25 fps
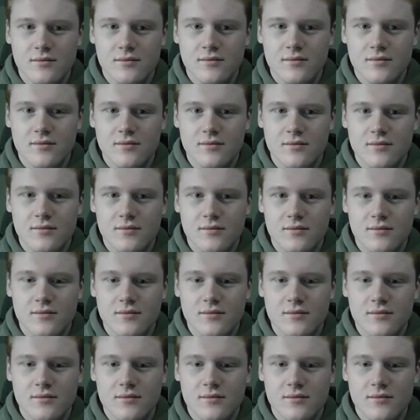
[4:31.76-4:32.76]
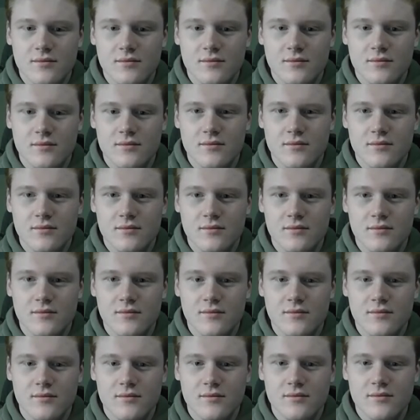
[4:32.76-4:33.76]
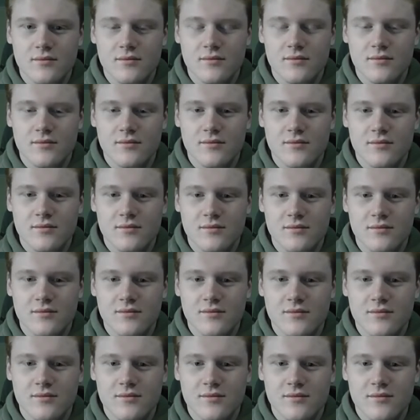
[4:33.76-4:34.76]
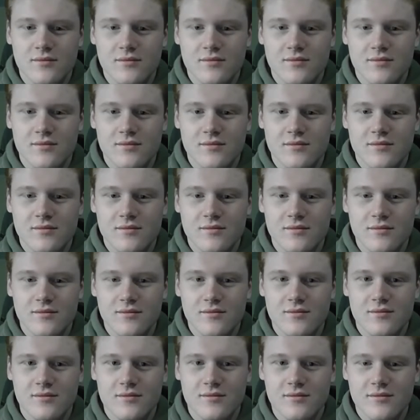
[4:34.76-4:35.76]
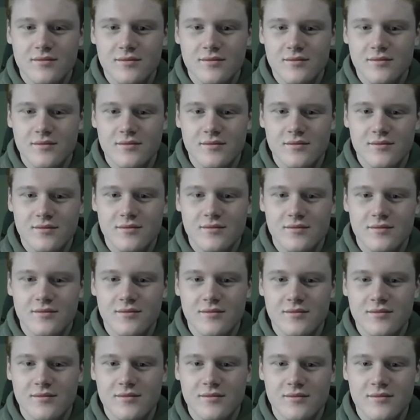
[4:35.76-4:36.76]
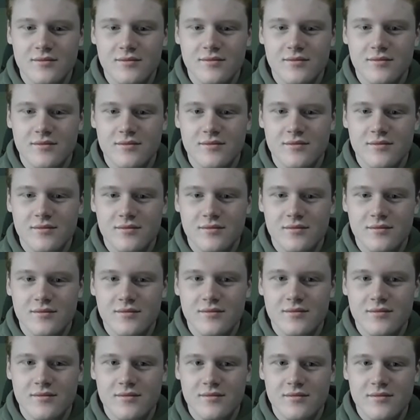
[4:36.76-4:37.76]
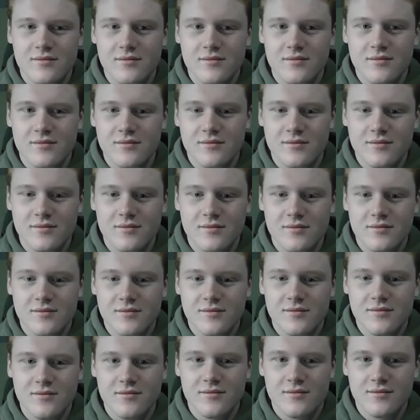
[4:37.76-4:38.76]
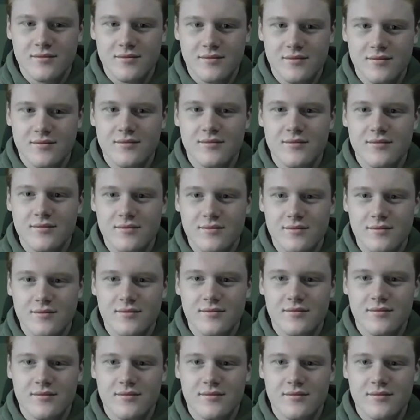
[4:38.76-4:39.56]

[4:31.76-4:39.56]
[no speech]